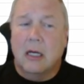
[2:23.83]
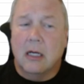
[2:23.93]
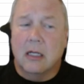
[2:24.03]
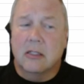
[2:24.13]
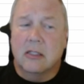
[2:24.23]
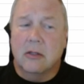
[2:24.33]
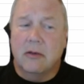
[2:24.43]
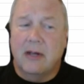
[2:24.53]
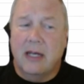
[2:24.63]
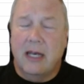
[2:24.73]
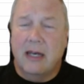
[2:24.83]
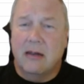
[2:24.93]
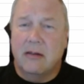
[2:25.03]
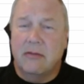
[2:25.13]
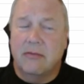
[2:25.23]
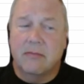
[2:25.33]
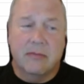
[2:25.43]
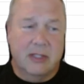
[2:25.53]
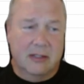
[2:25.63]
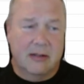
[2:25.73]
So if I have
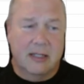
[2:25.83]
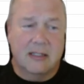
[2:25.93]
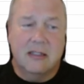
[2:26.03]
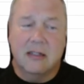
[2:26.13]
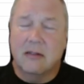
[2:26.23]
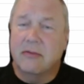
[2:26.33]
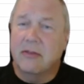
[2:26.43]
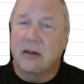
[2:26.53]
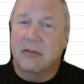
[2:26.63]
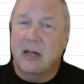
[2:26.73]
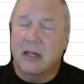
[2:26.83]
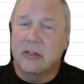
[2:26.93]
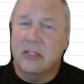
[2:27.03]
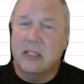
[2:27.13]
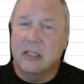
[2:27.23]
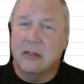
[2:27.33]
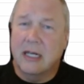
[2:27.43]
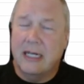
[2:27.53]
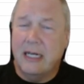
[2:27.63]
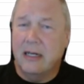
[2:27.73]
this list of colors here and
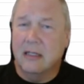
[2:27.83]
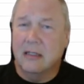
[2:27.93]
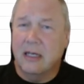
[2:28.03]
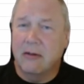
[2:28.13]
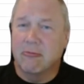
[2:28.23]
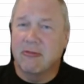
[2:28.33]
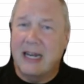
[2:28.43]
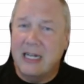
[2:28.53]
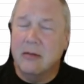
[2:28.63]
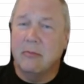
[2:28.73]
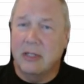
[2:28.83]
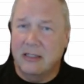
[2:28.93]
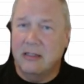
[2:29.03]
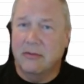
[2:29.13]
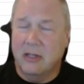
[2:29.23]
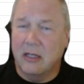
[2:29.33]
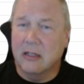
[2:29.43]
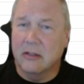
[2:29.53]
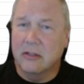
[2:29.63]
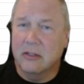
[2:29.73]
I need a random list of
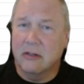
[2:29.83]
colors,